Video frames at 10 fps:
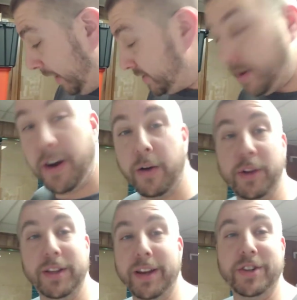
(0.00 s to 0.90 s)
I started out
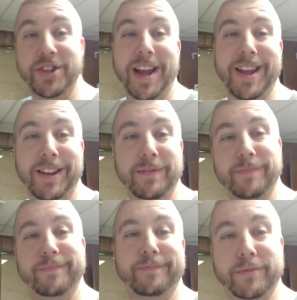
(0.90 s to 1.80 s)
with a little giant,
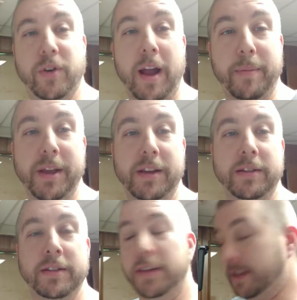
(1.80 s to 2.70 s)
crappy
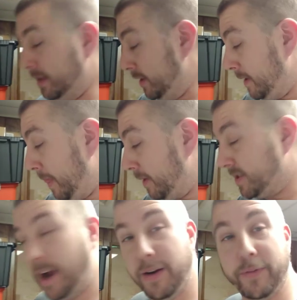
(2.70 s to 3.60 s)

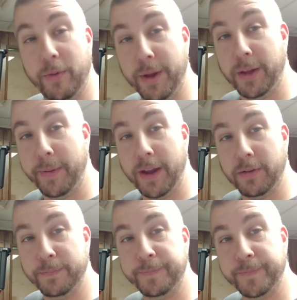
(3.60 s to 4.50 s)
styrofoam incubator.